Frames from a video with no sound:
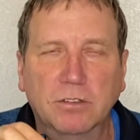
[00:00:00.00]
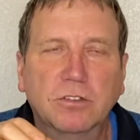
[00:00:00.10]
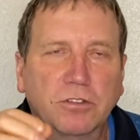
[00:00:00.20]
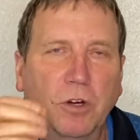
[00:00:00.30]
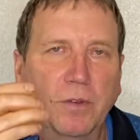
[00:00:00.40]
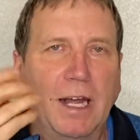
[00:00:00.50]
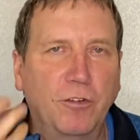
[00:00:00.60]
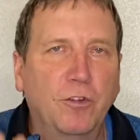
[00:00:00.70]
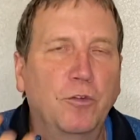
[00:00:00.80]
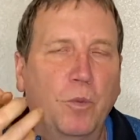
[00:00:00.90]
So
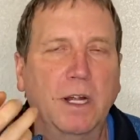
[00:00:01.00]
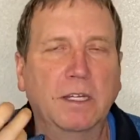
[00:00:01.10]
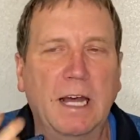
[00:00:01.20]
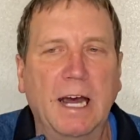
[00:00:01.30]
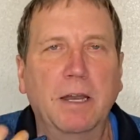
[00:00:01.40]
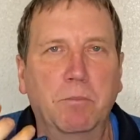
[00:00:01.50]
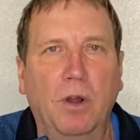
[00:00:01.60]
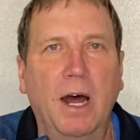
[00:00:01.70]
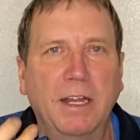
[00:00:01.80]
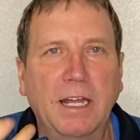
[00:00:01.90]
this is what kind of
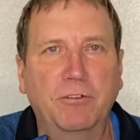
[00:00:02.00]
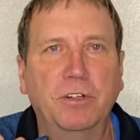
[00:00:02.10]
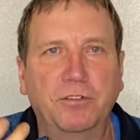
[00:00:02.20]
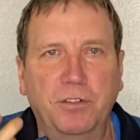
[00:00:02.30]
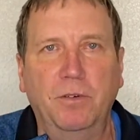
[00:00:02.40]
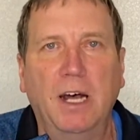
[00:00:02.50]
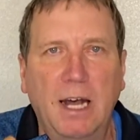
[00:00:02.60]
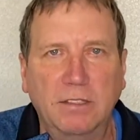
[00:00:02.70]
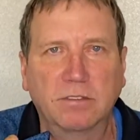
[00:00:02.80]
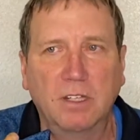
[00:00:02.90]
brought interest to
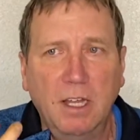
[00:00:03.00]
us